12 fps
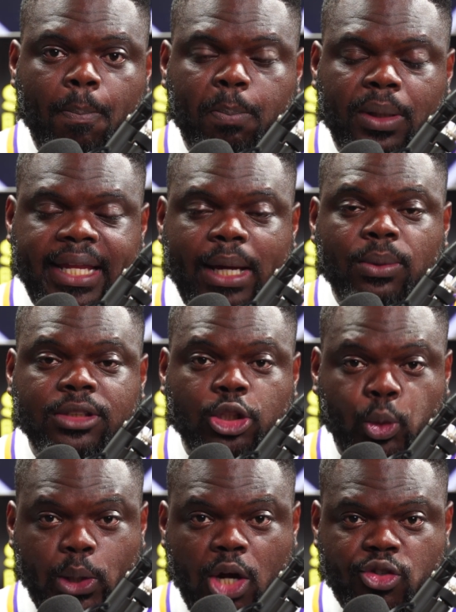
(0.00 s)
play with the
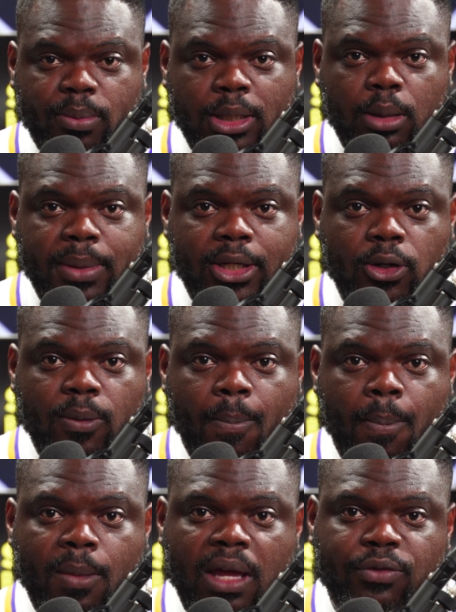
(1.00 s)
300 millimeter
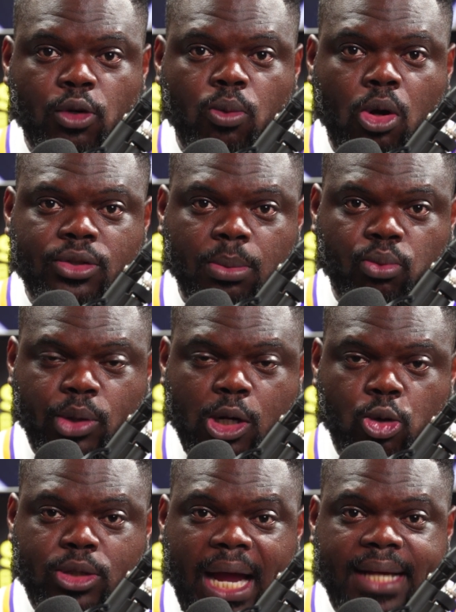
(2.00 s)
if you want some
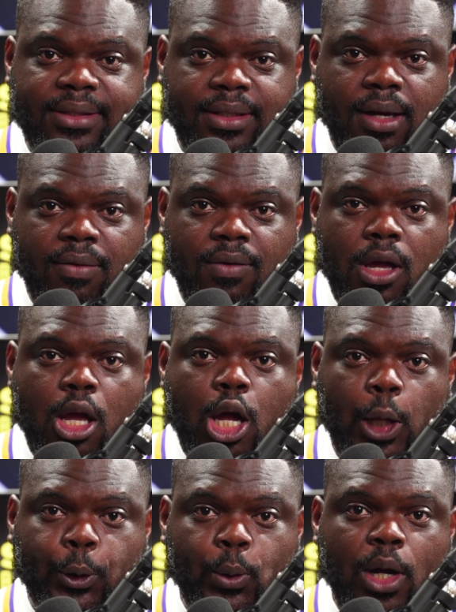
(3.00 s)
real tight stuff.
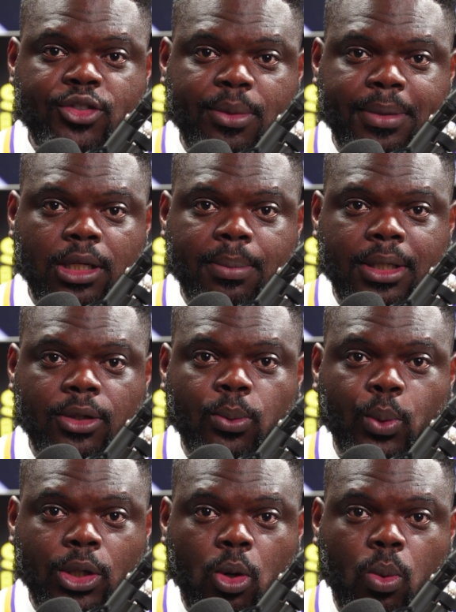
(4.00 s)
A 300 millimeter
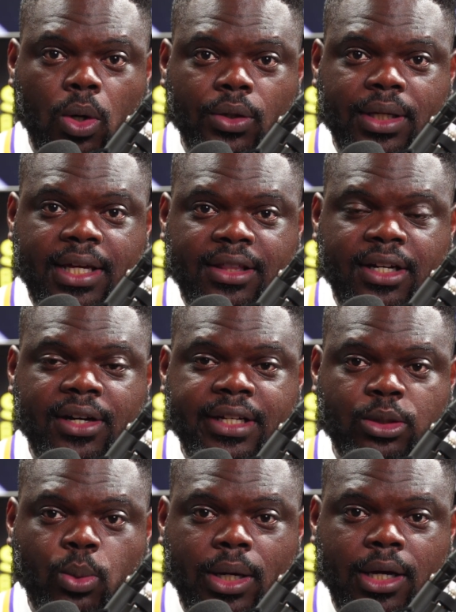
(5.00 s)
will work in there
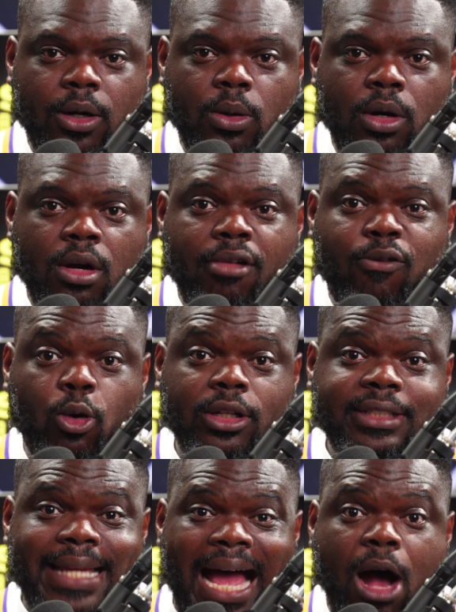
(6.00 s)
as well for the
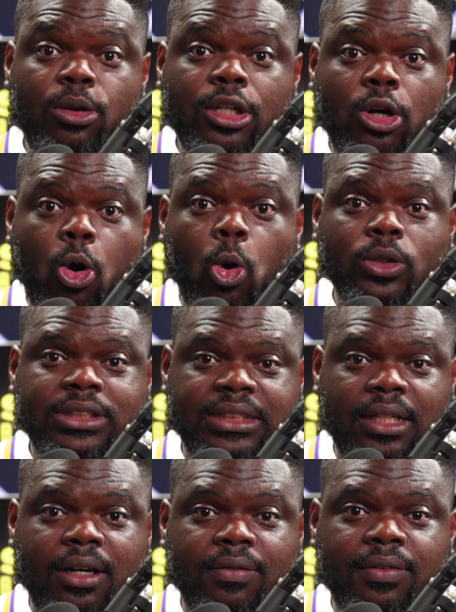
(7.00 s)
down the court
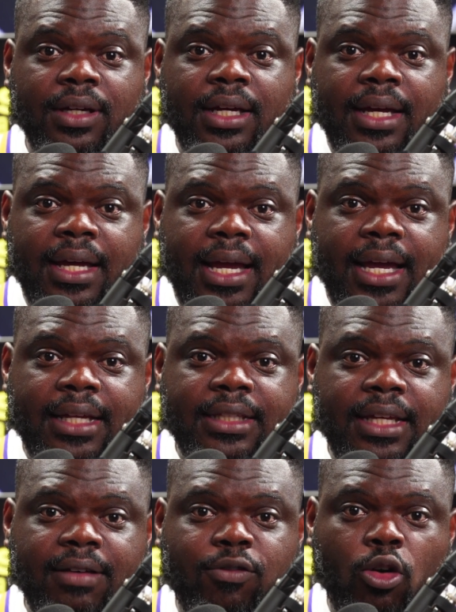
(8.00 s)
stuff, and
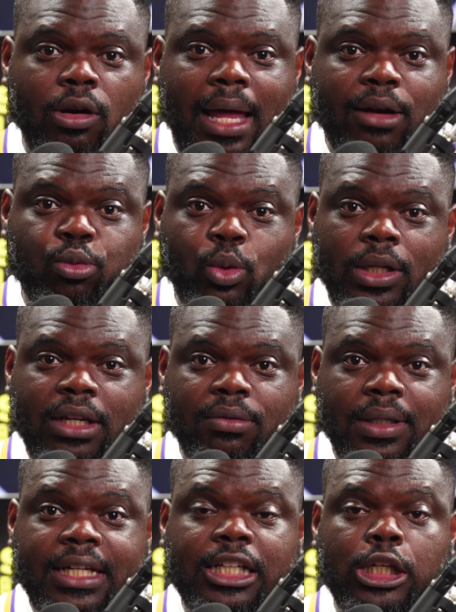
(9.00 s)
then for like
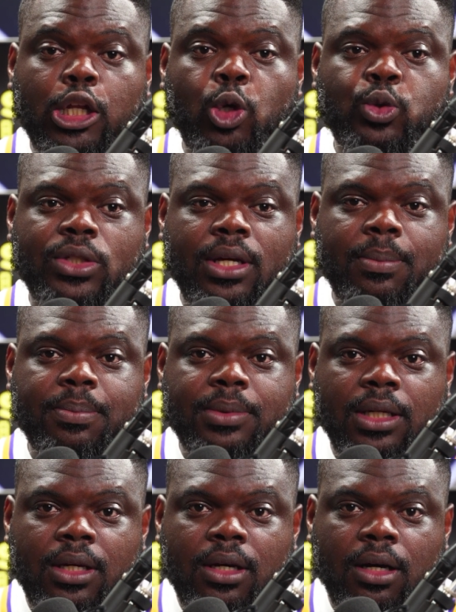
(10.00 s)
really close up
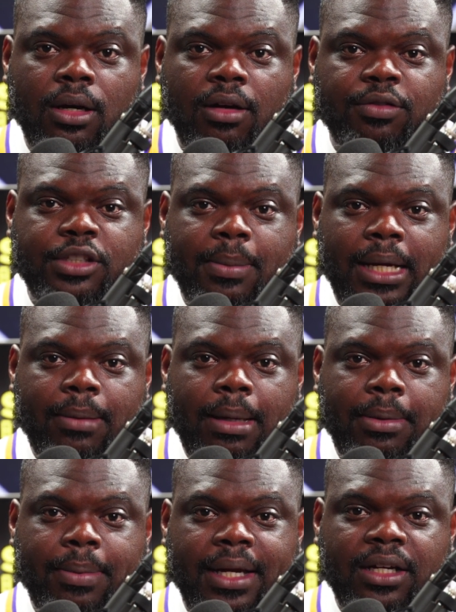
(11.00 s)
of somebody
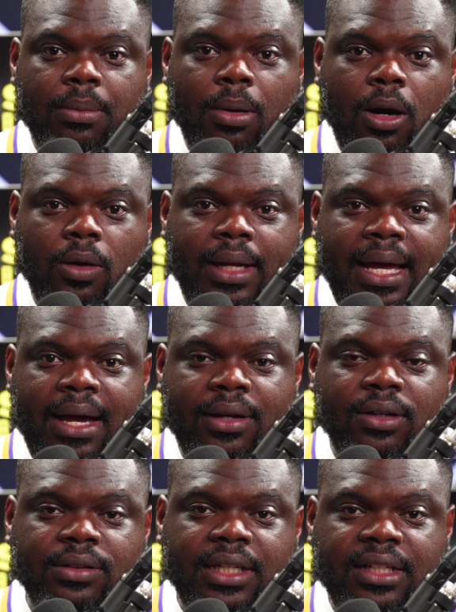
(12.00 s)
maybe banging the ball down
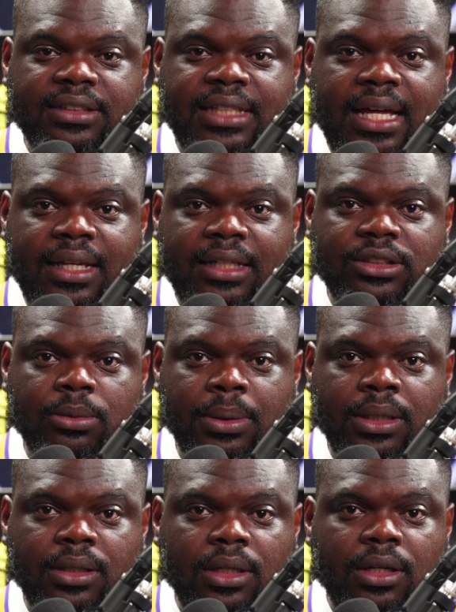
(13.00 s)
or things of that nature.
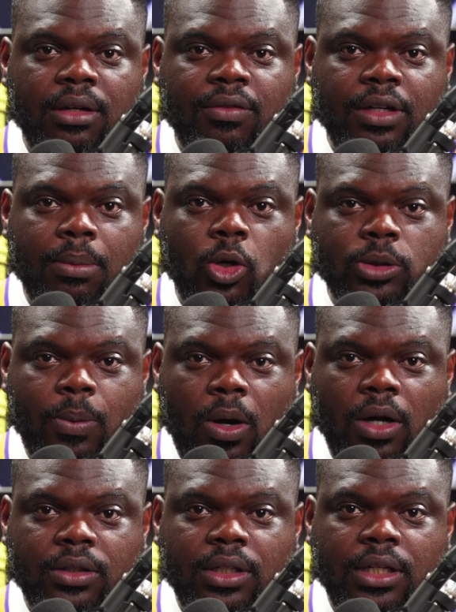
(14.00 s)
But for the most
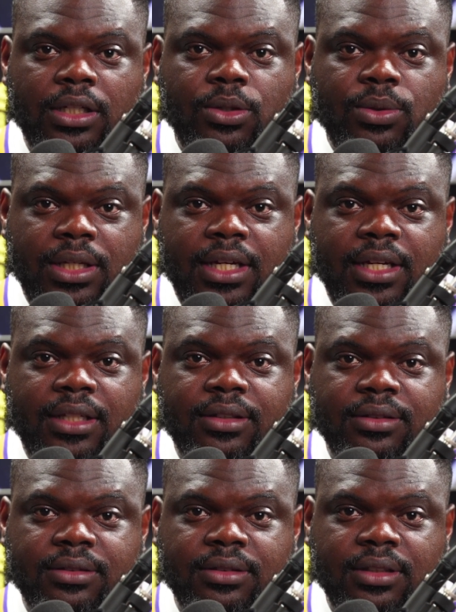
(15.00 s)
part, you need
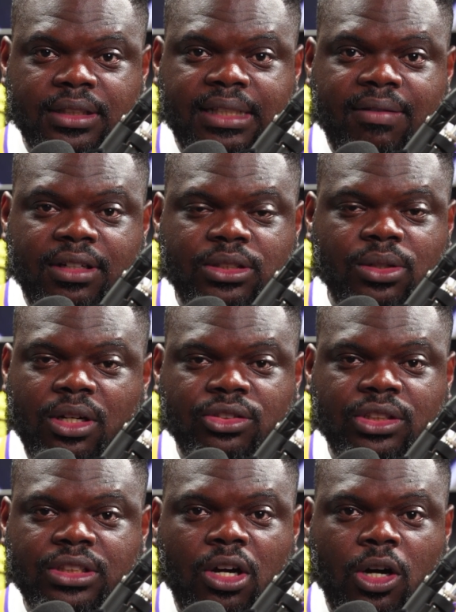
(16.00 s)
a
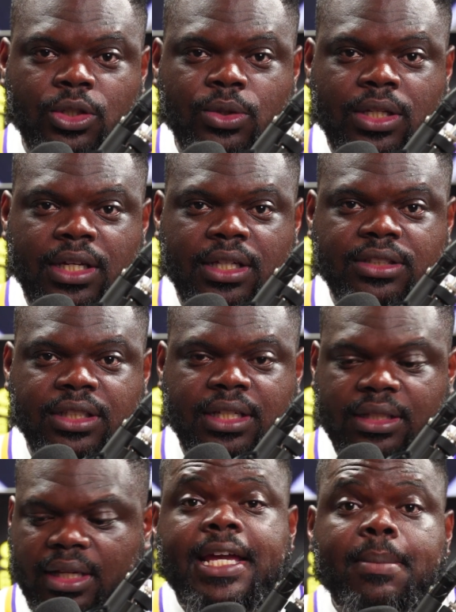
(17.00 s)
7200 is all you need to
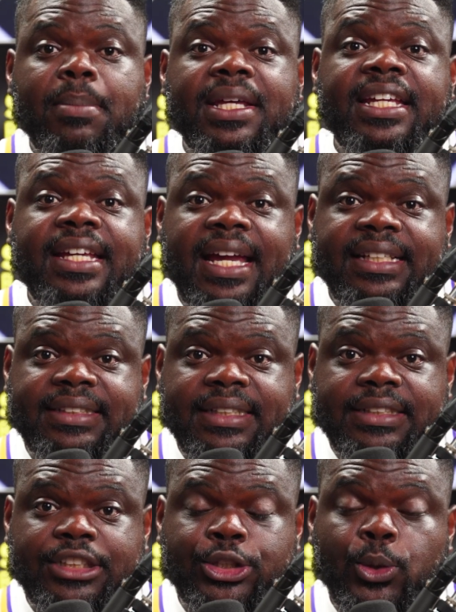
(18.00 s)
get that. In many
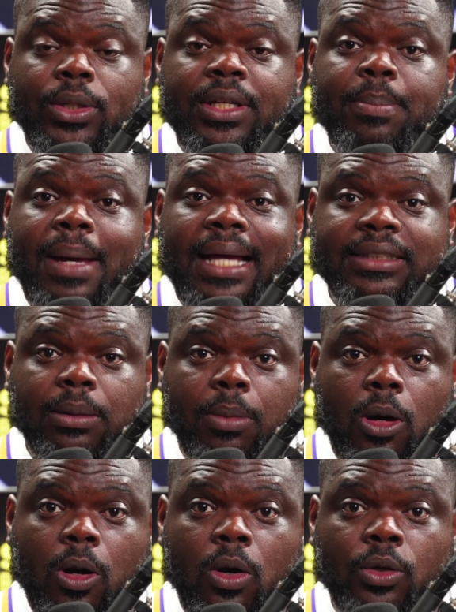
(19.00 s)
cases, shooting
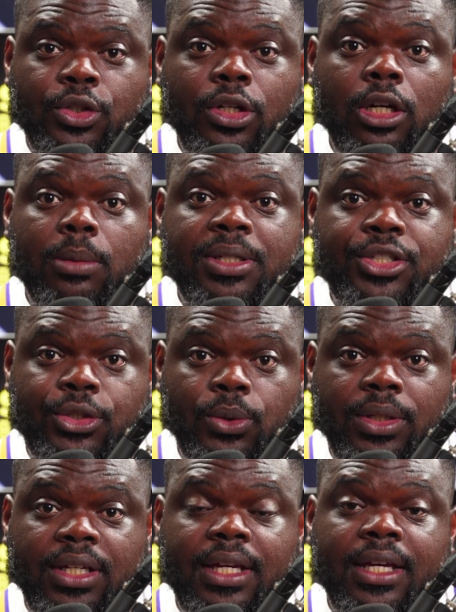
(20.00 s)
basketball, you're going to be
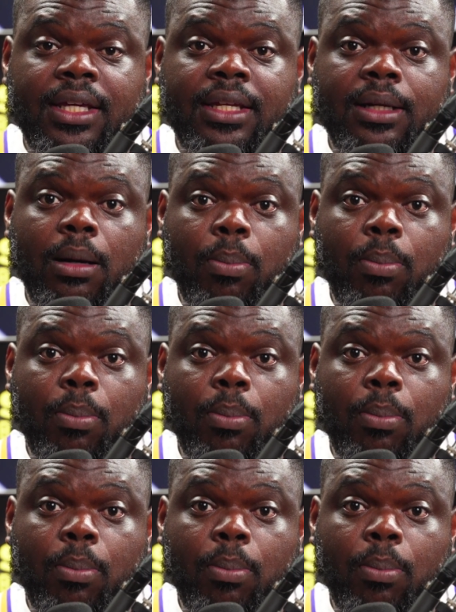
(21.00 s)
shooting in a